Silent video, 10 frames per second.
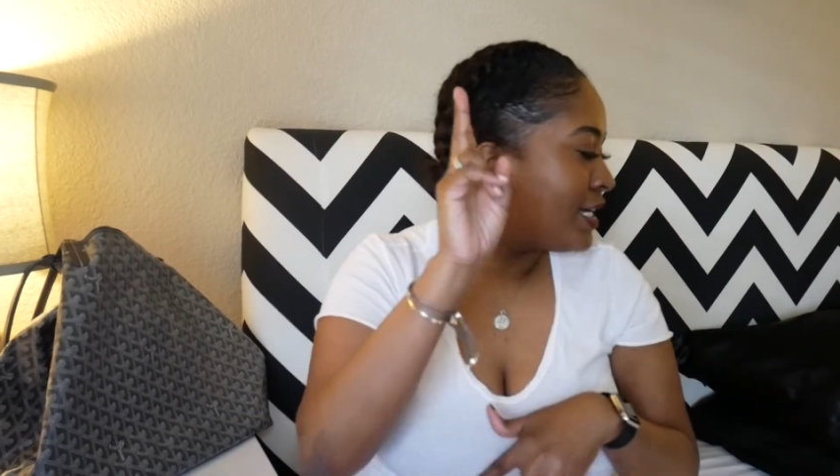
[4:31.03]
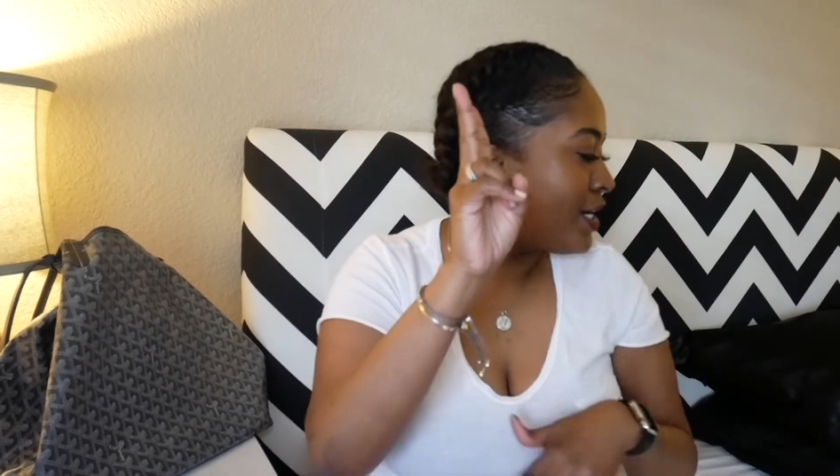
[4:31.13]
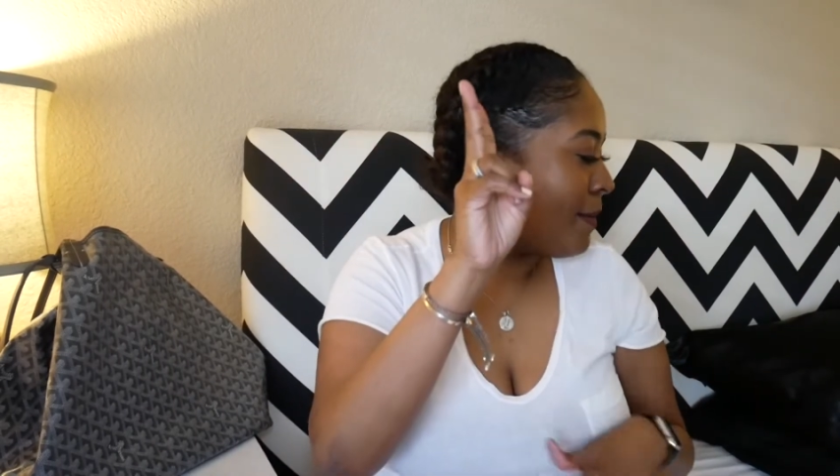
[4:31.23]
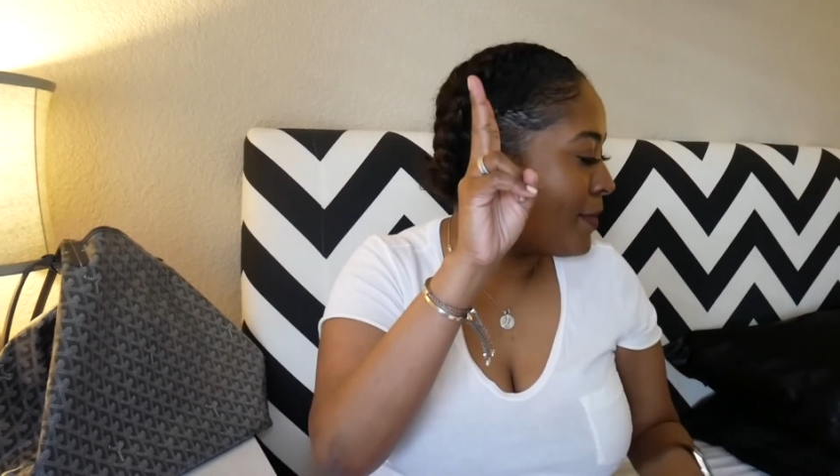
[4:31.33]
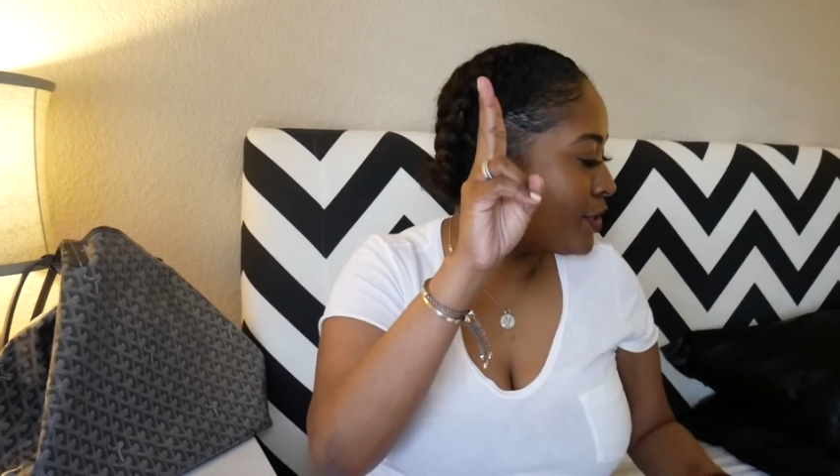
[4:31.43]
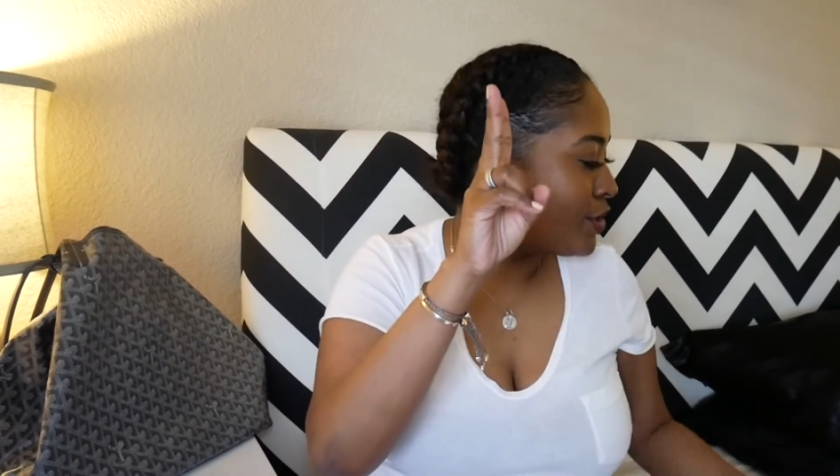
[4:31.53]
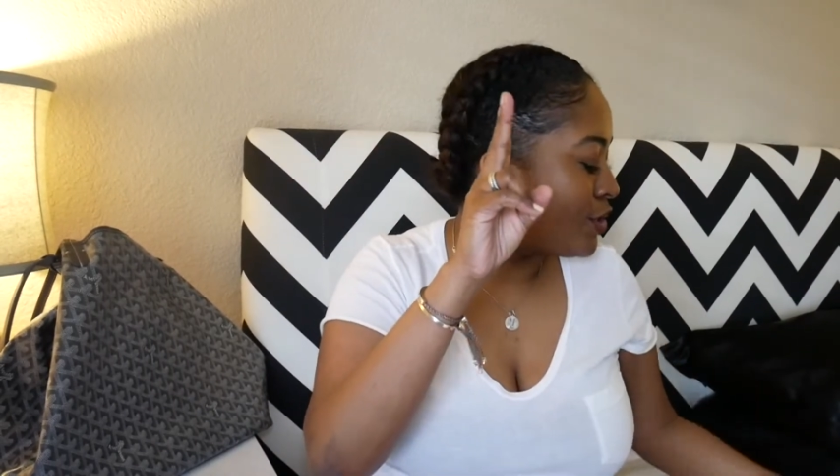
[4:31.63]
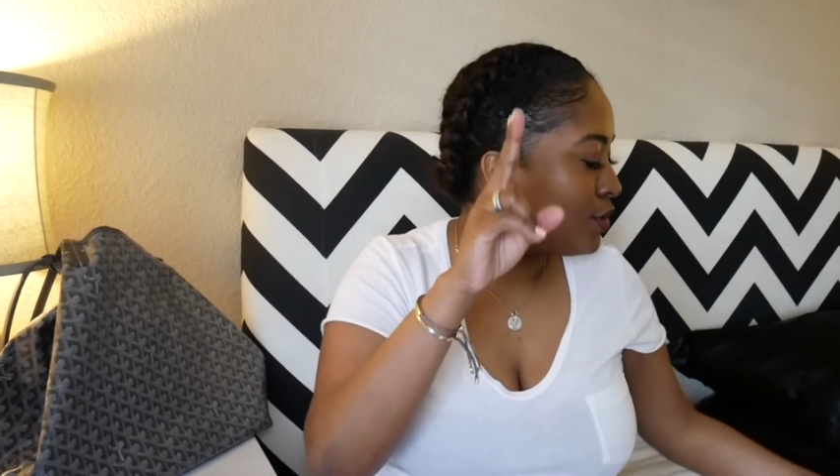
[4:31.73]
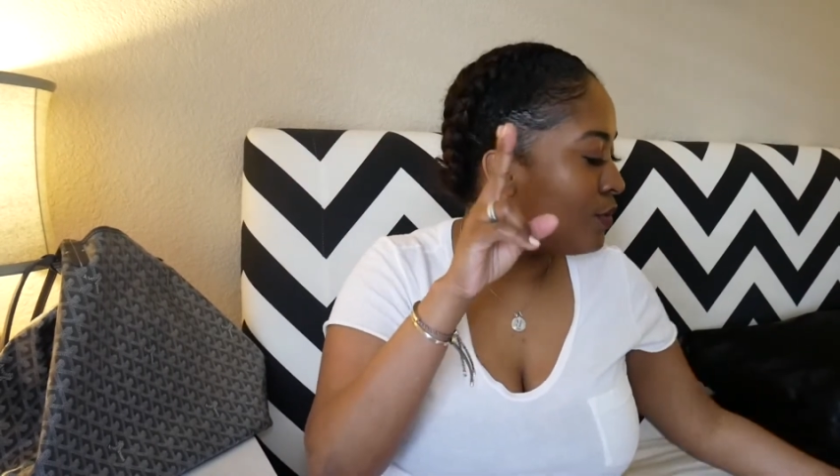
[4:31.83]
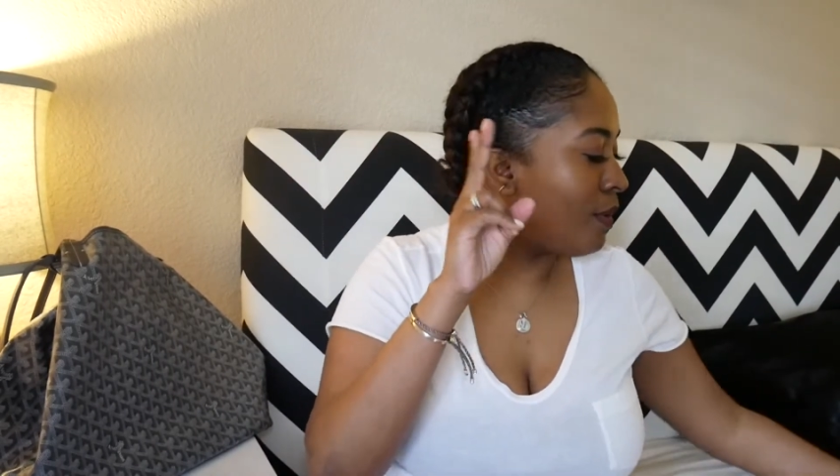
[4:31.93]
Number
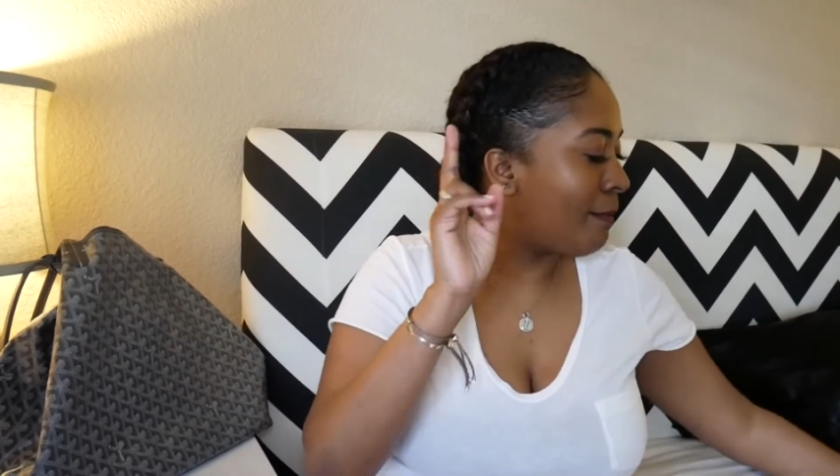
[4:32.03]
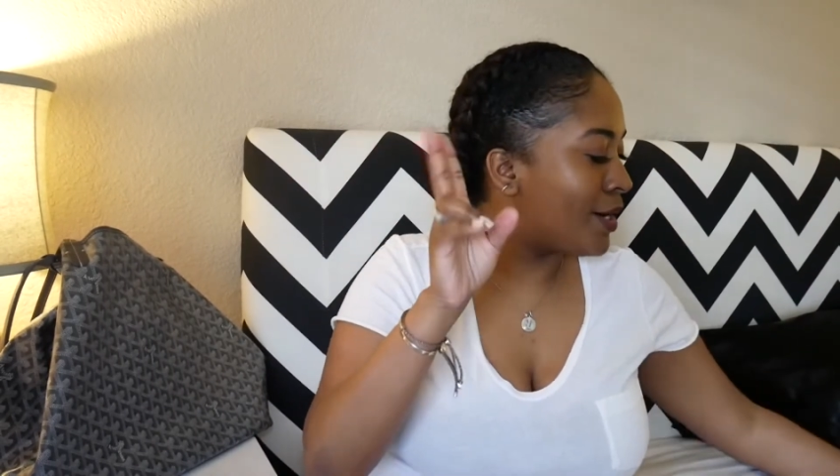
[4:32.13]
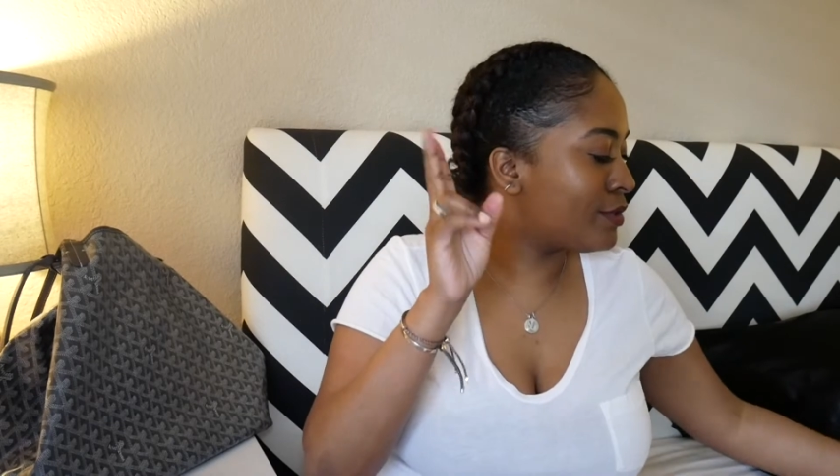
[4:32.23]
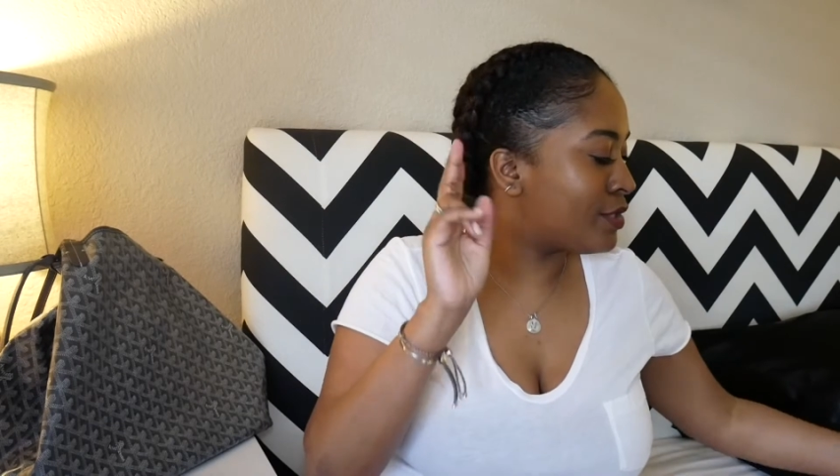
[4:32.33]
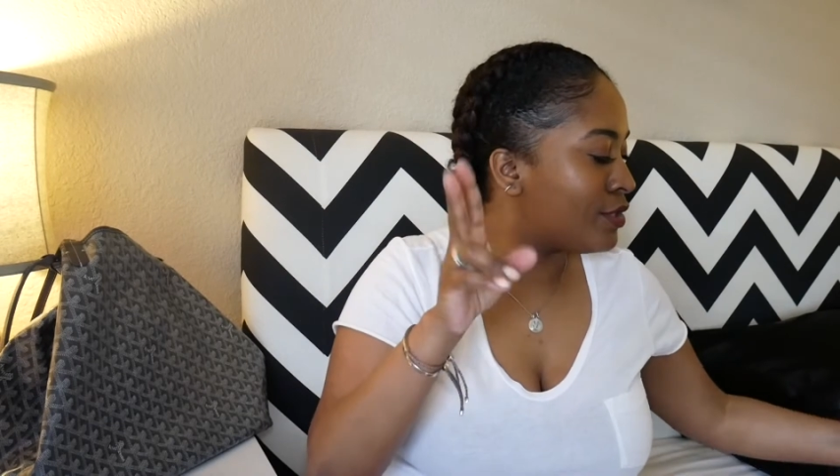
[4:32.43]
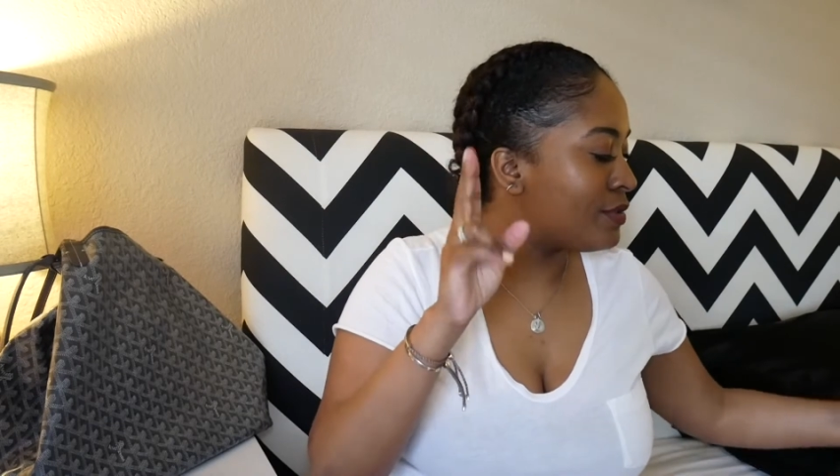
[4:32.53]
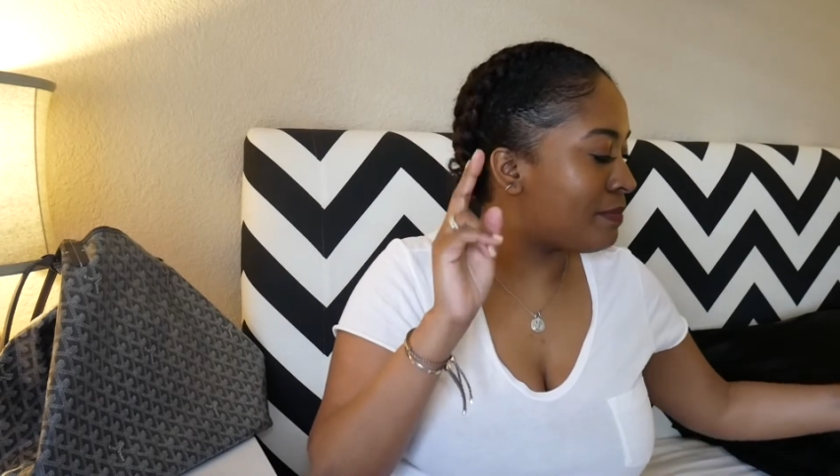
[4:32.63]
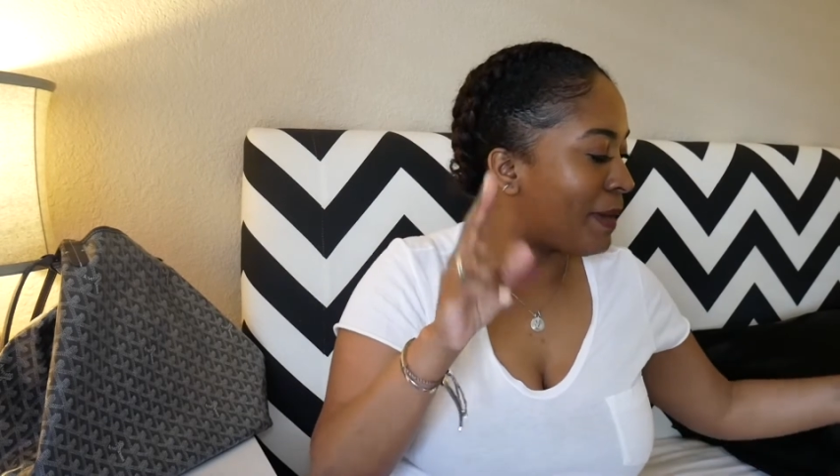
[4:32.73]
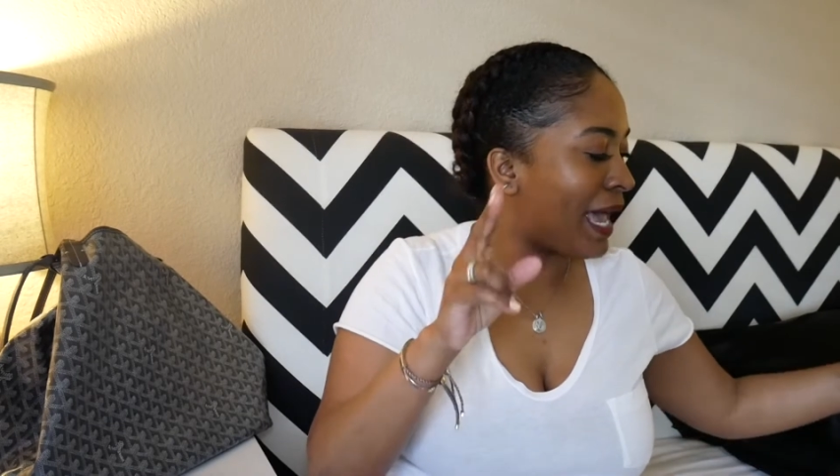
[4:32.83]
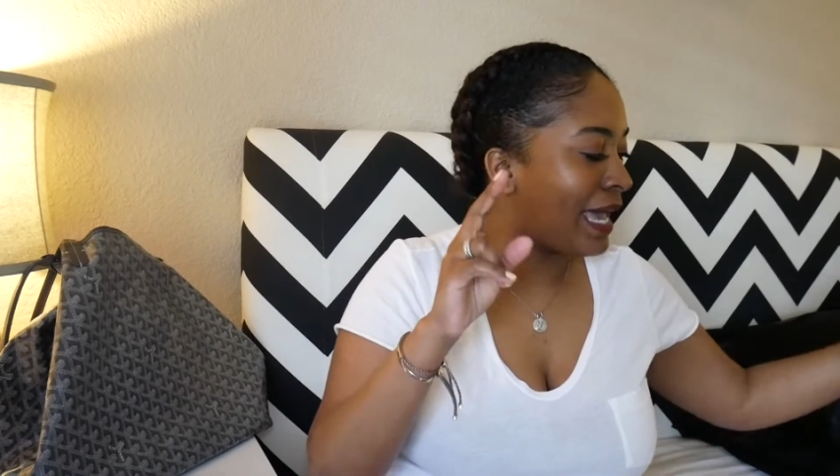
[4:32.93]
2 most
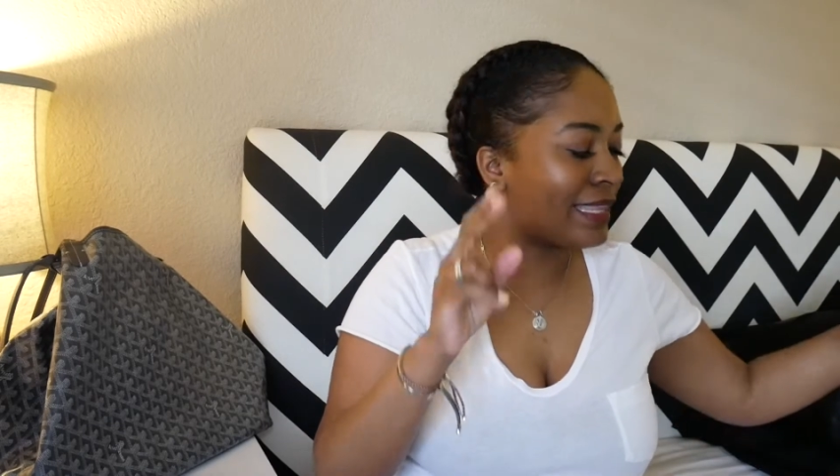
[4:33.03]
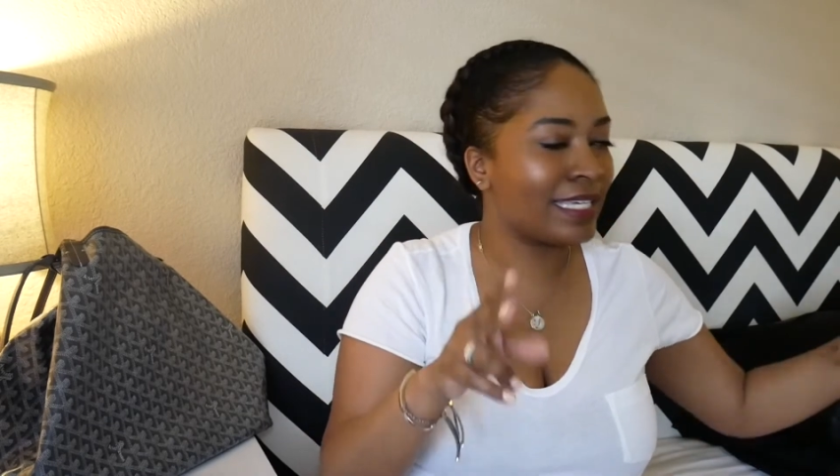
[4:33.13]
used bag.